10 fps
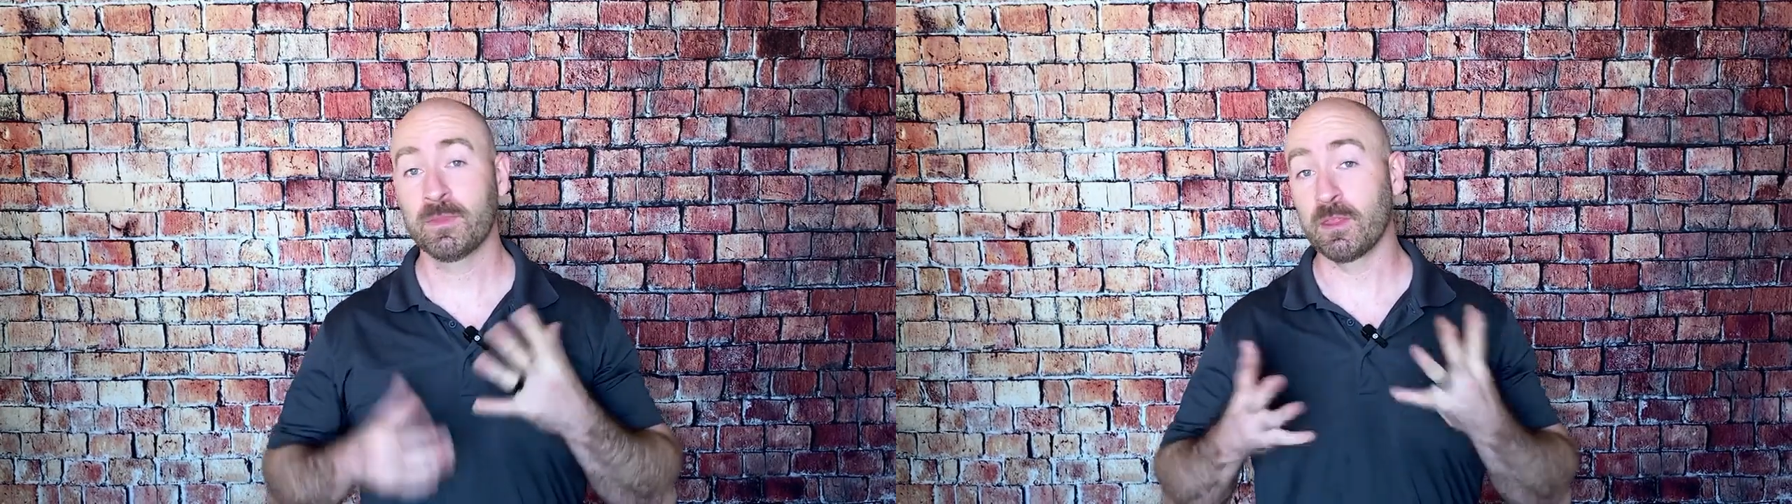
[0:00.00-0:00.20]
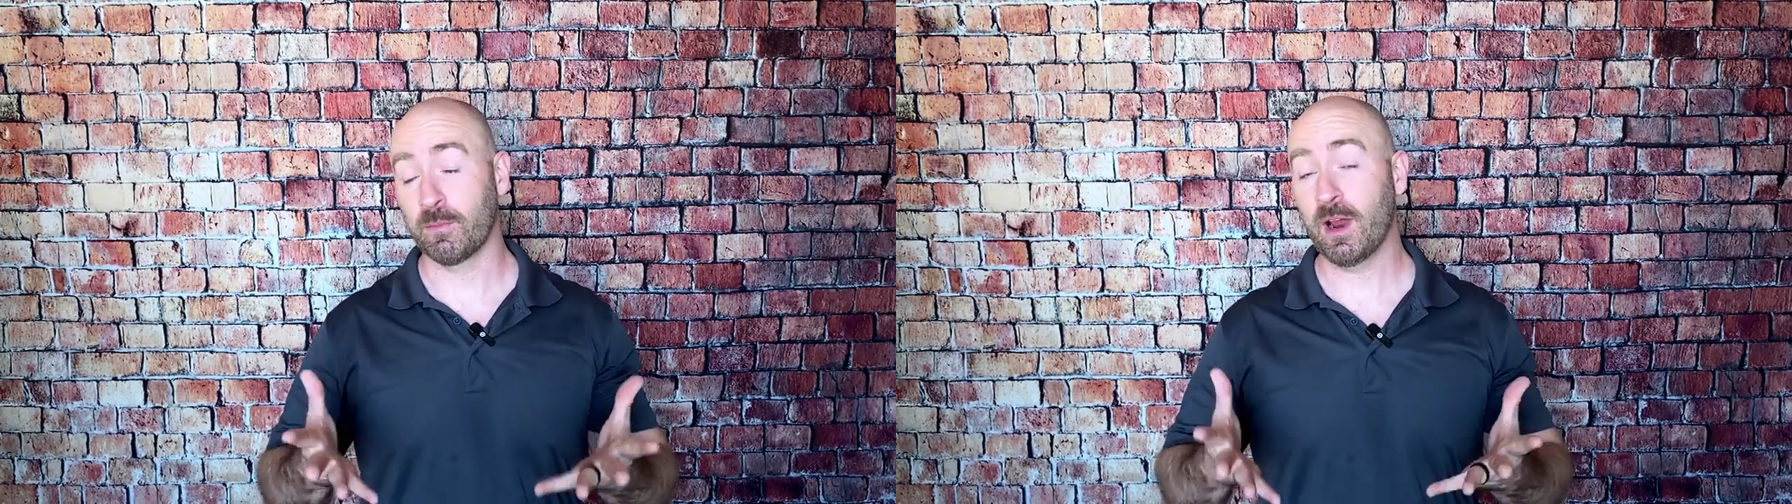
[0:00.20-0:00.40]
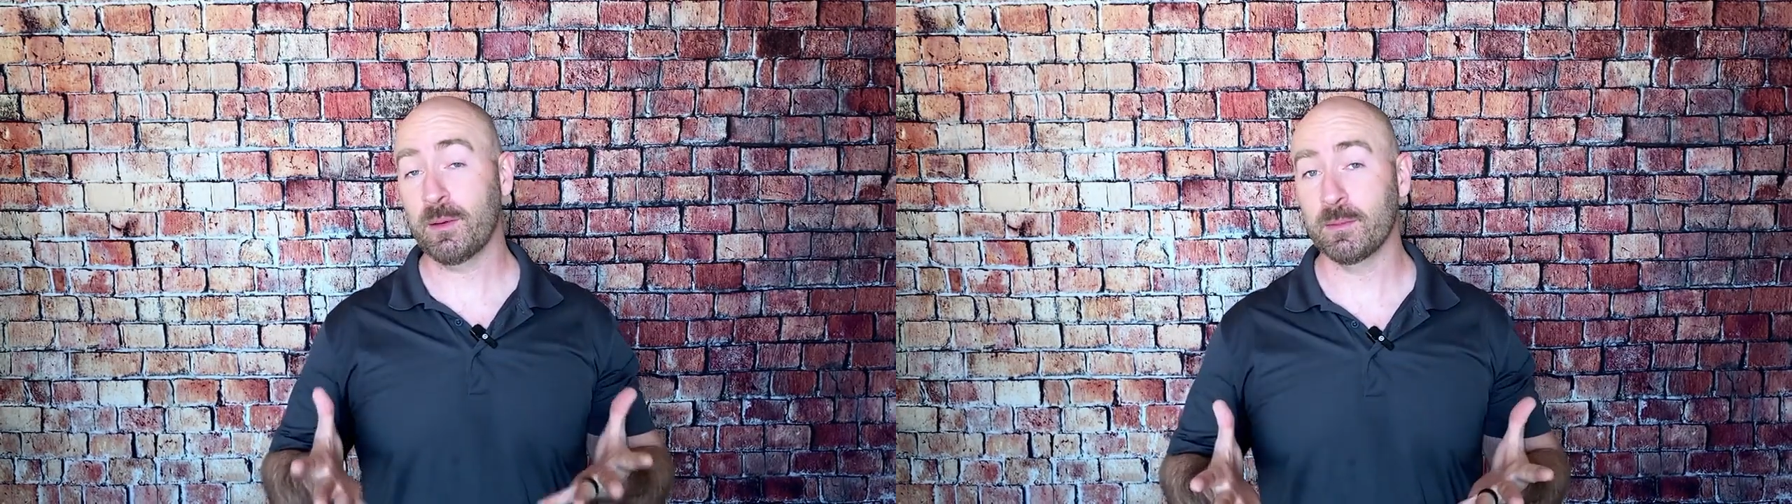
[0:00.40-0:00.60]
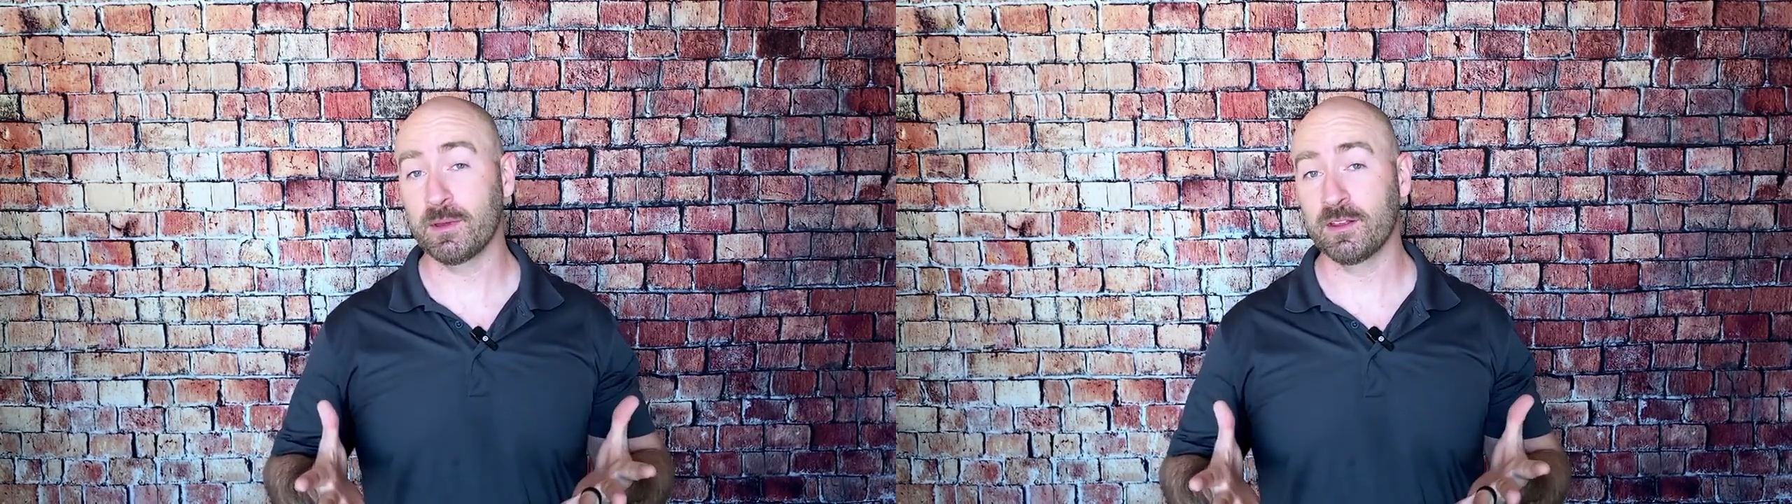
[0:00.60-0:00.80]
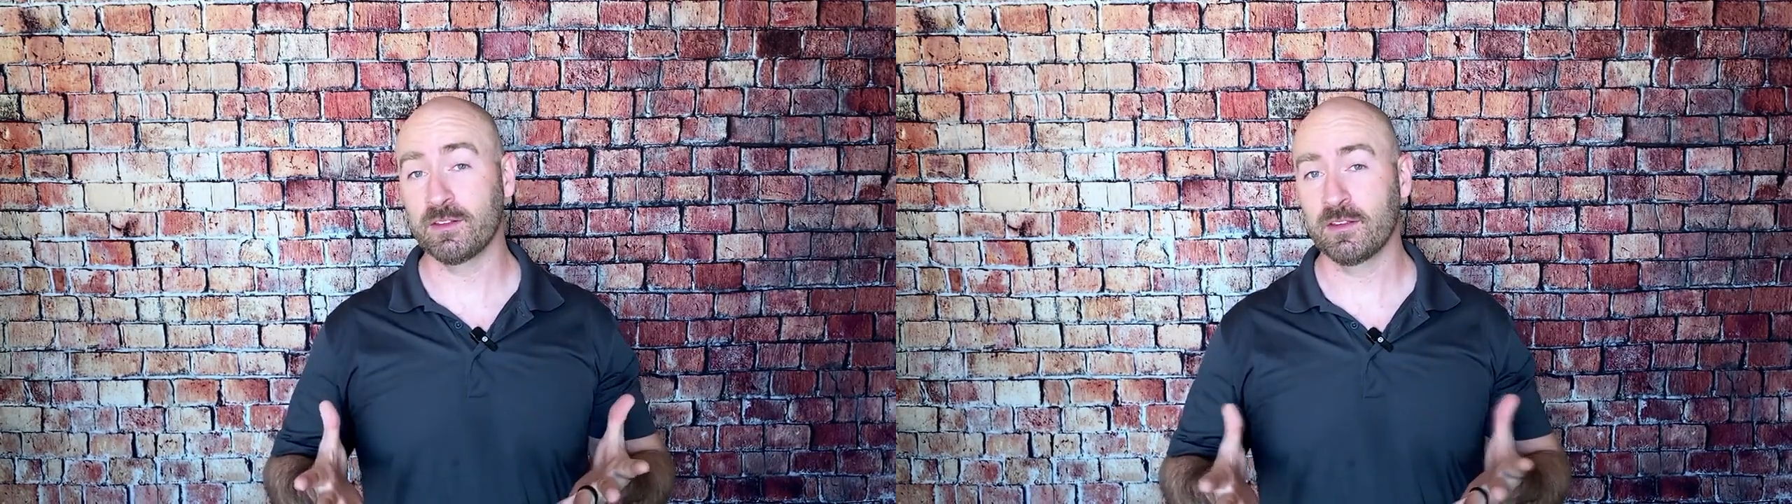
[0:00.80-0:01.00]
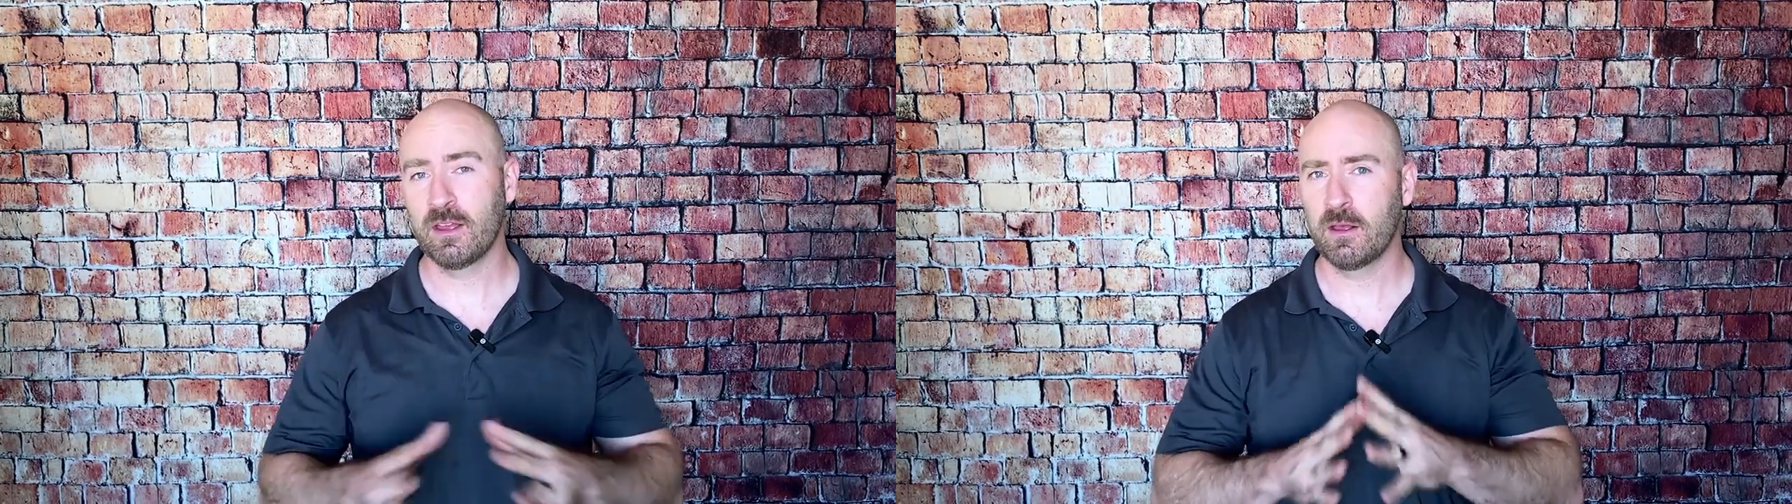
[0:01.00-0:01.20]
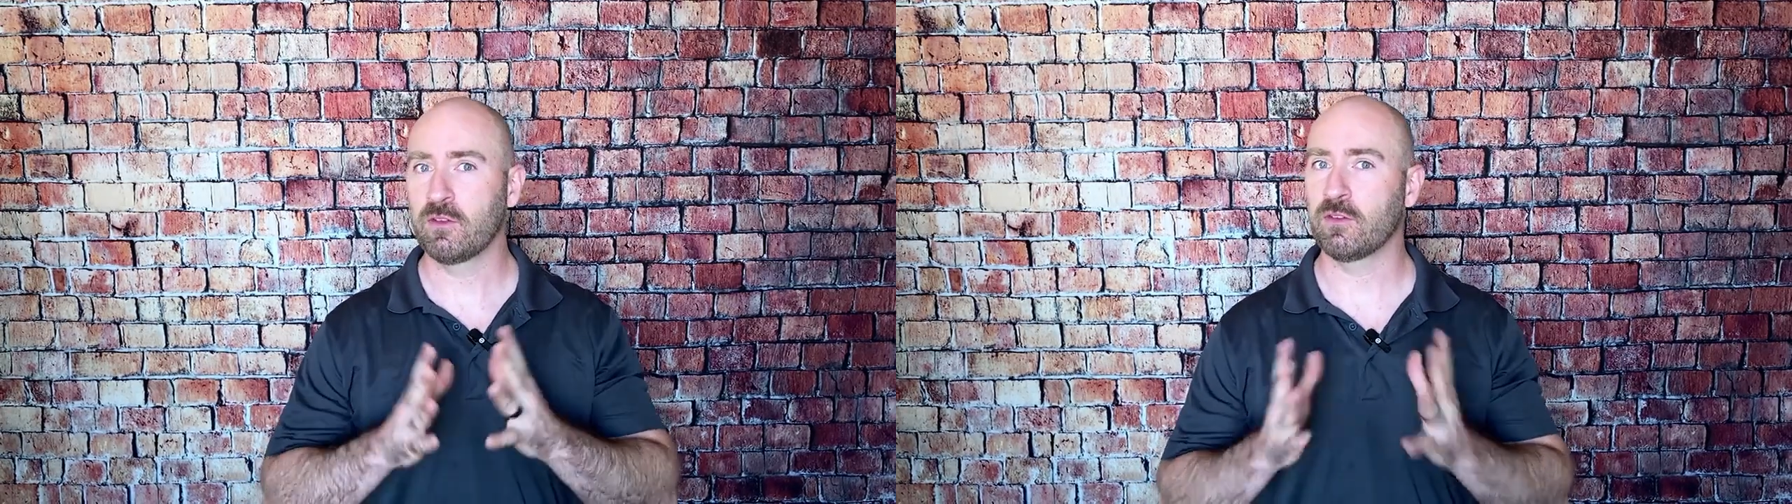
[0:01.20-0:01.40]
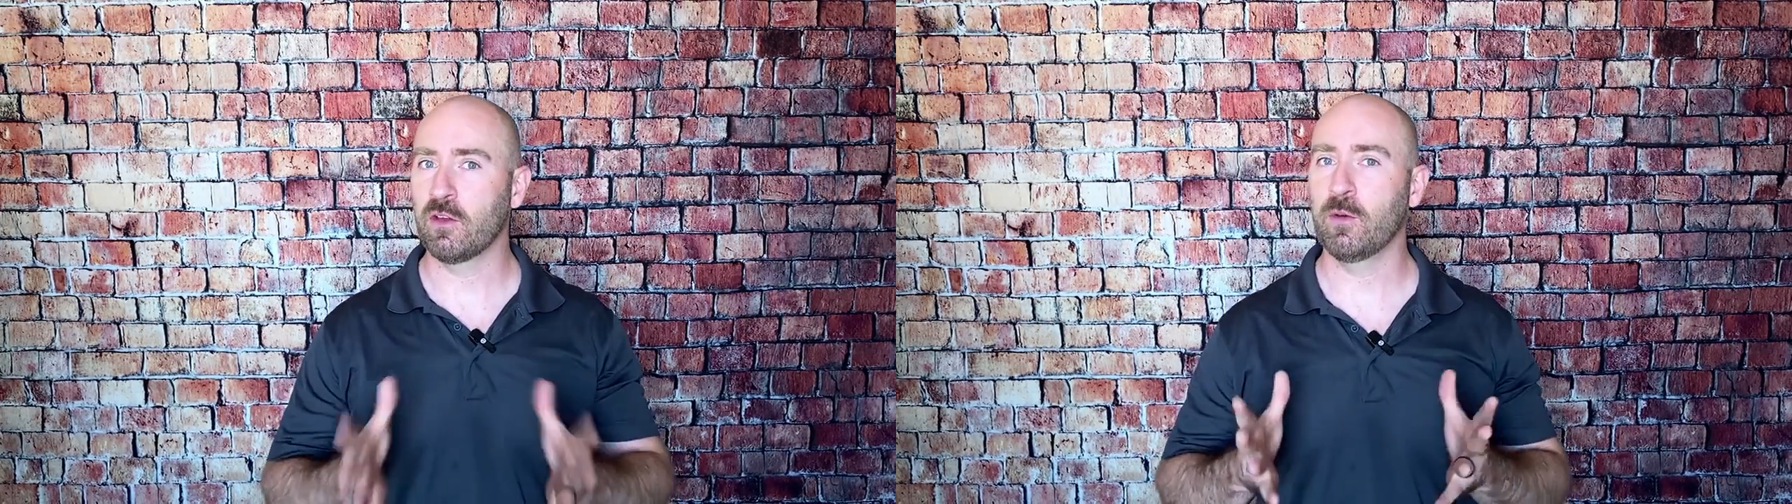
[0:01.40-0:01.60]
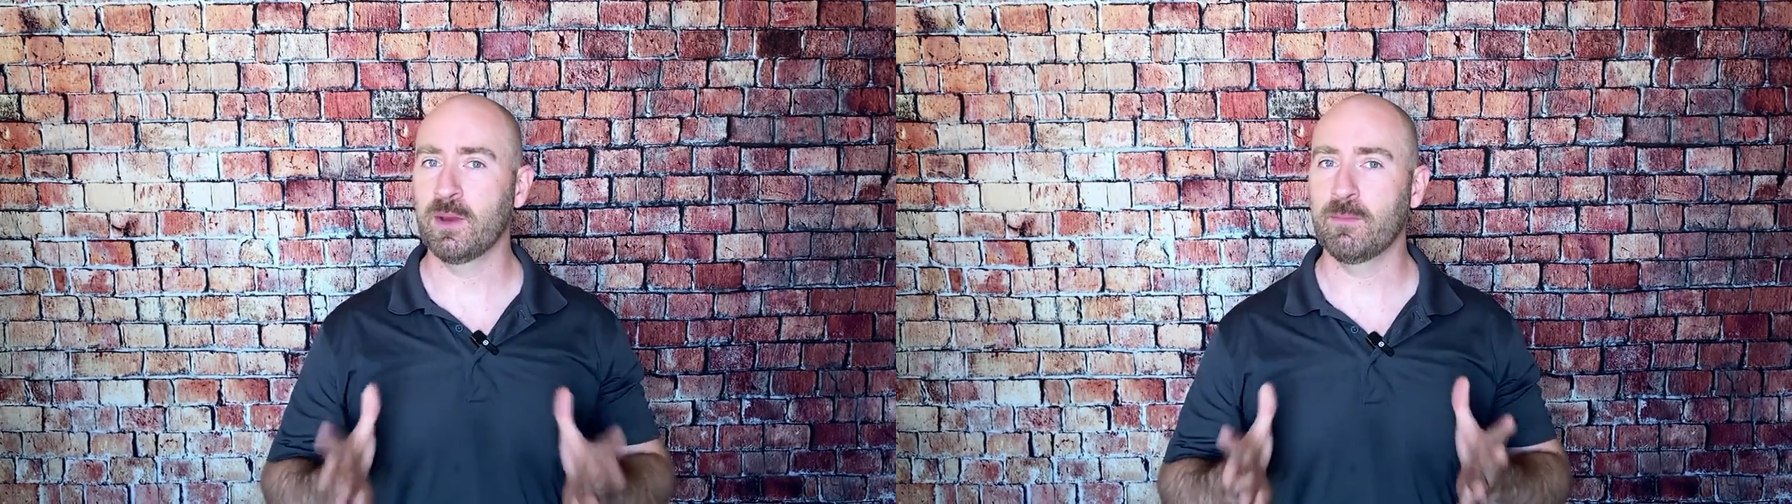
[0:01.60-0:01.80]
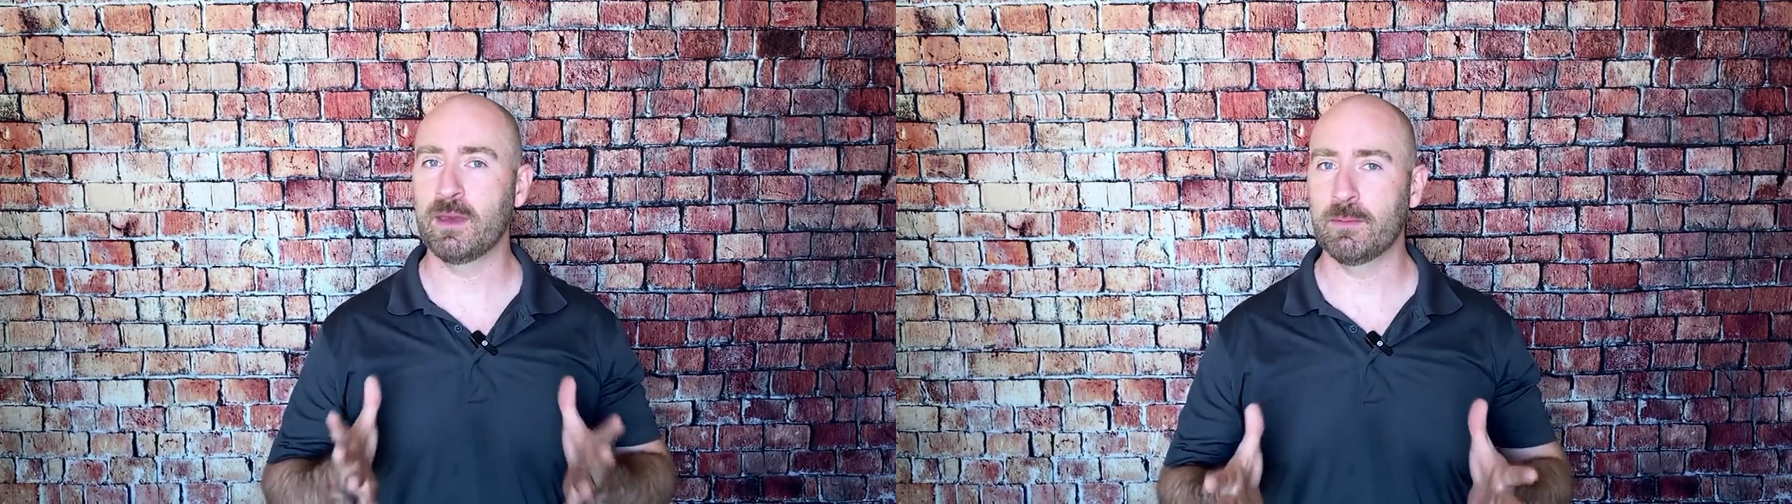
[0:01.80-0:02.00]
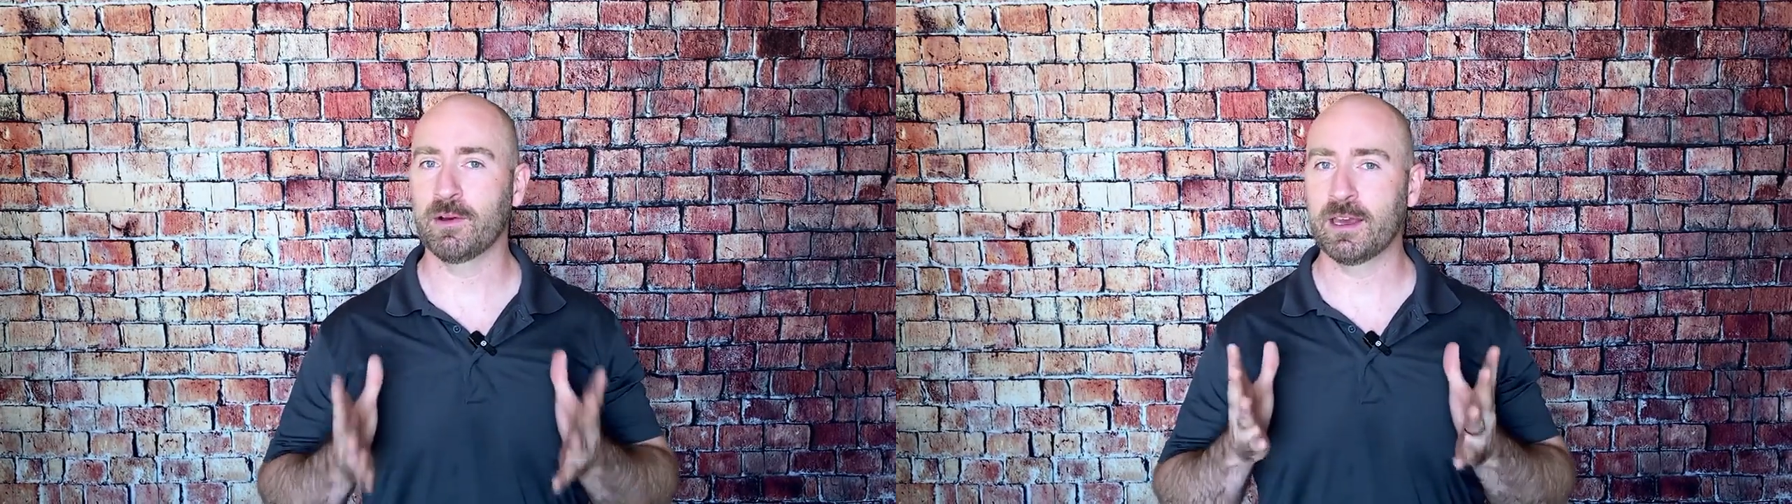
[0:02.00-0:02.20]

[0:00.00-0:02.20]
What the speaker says: The problem is, so many people